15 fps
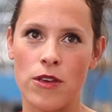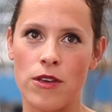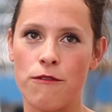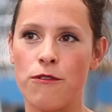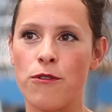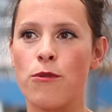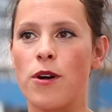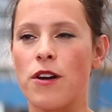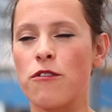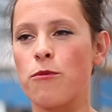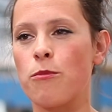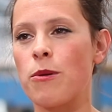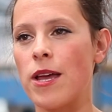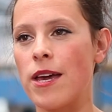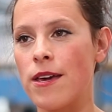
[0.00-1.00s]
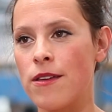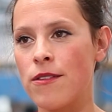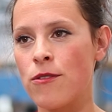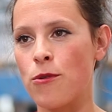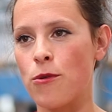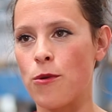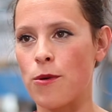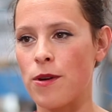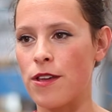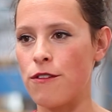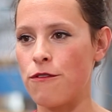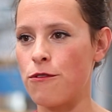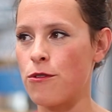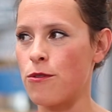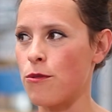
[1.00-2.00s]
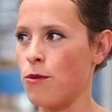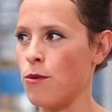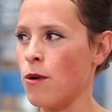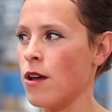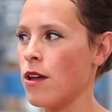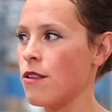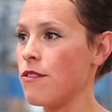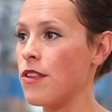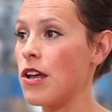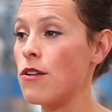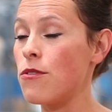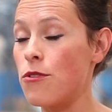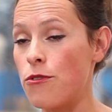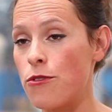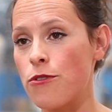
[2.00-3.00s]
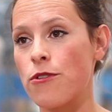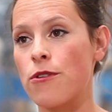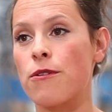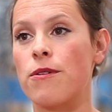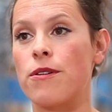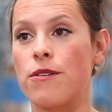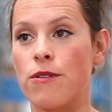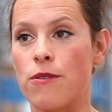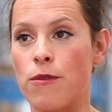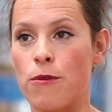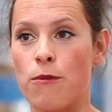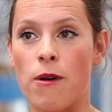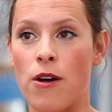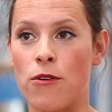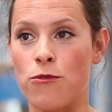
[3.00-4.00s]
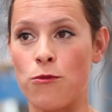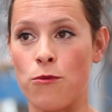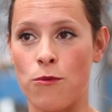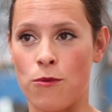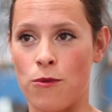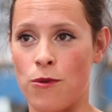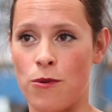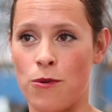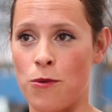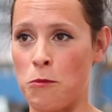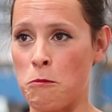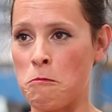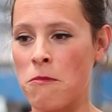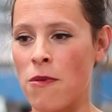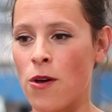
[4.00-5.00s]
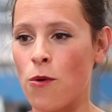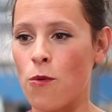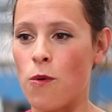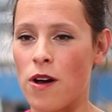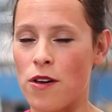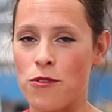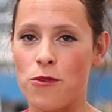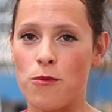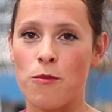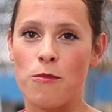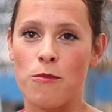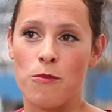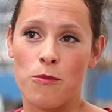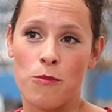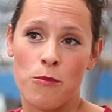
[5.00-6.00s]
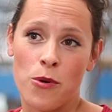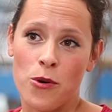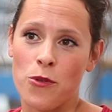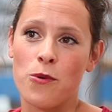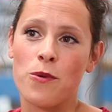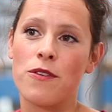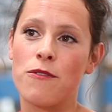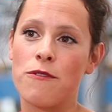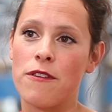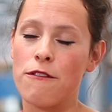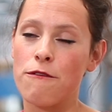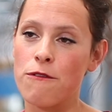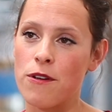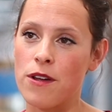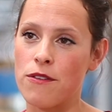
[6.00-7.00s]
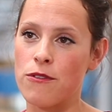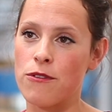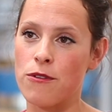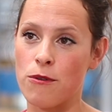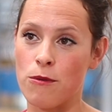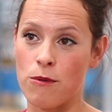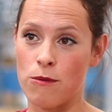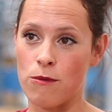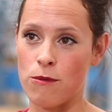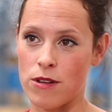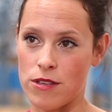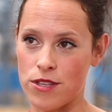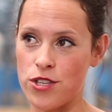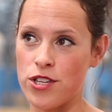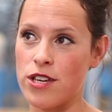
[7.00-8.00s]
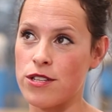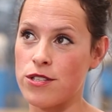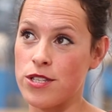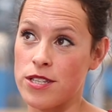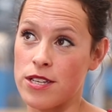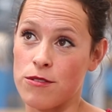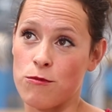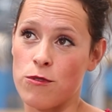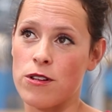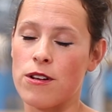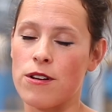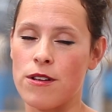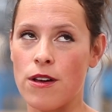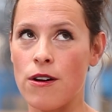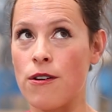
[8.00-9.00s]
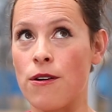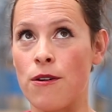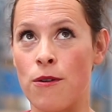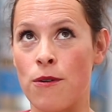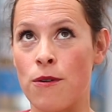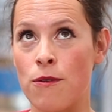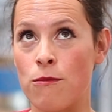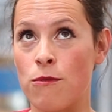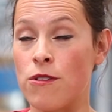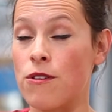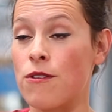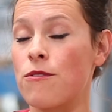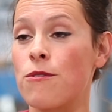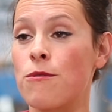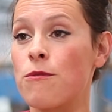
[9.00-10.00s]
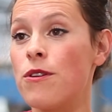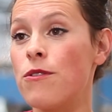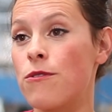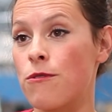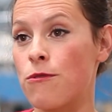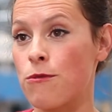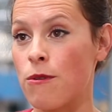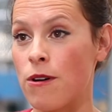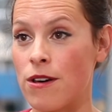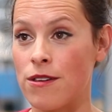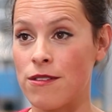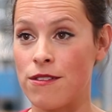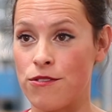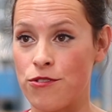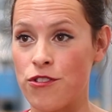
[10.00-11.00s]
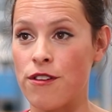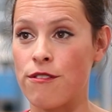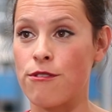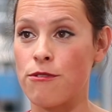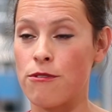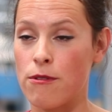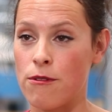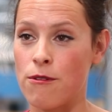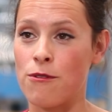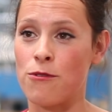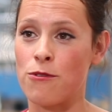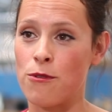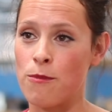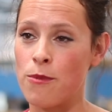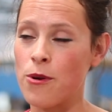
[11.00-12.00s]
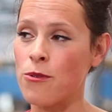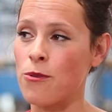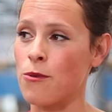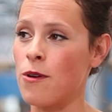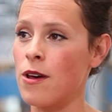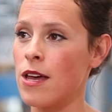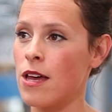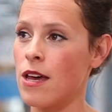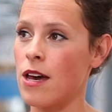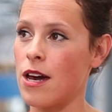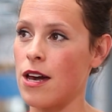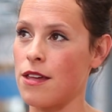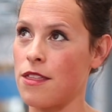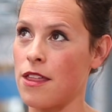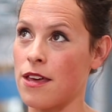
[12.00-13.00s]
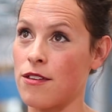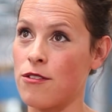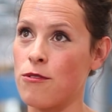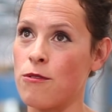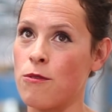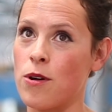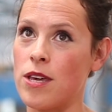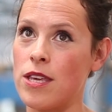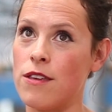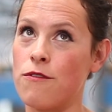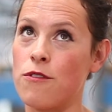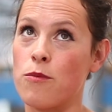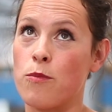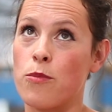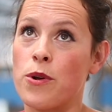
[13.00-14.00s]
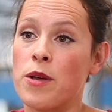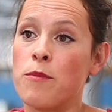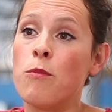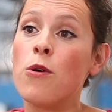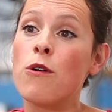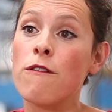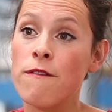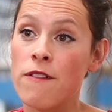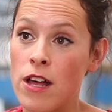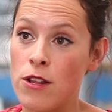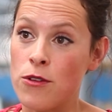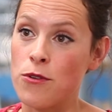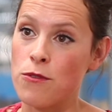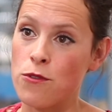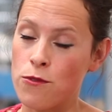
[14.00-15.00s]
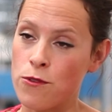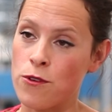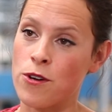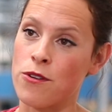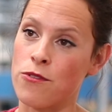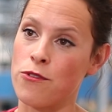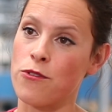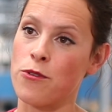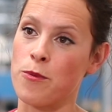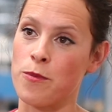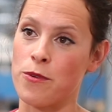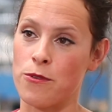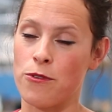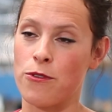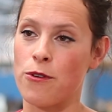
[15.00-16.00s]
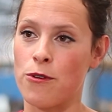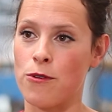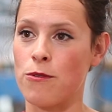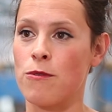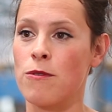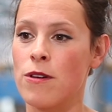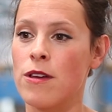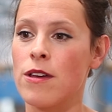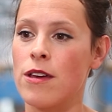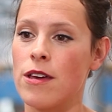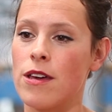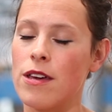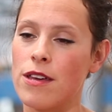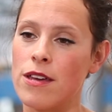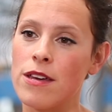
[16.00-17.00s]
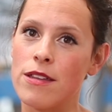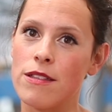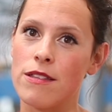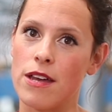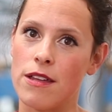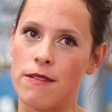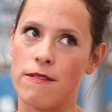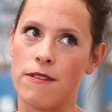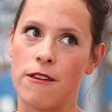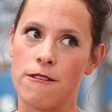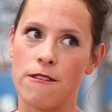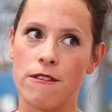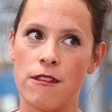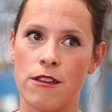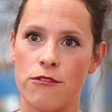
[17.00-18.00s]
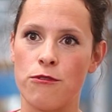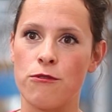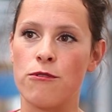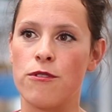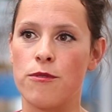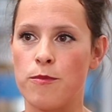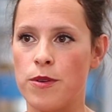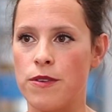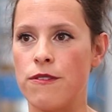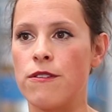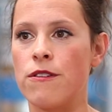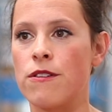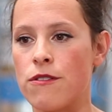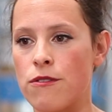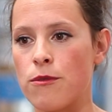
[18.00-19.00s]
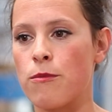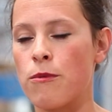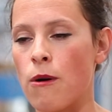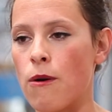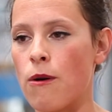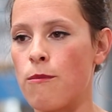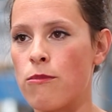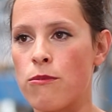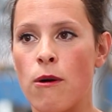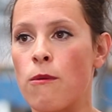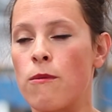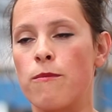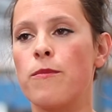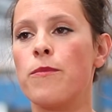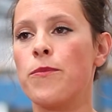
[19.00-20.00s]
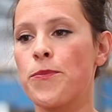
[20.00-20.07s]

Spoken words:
If you explain or if you tell the story around why the bottle is different or what changed and what are the reasons why they changed the bottle, I think you even bring more value to the consumer. So in that sense, that shouldn't be seen as a problem.